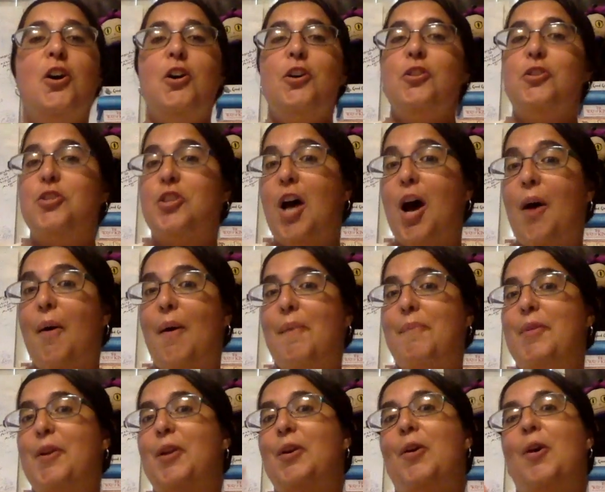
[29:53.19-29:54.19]
So I'm
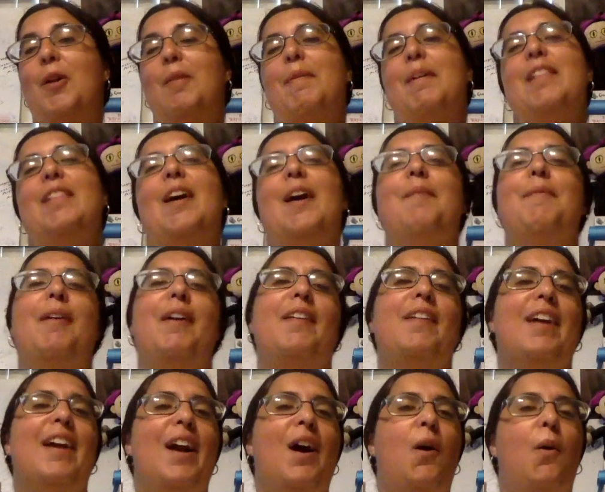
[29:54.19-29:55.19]
going to go to my library,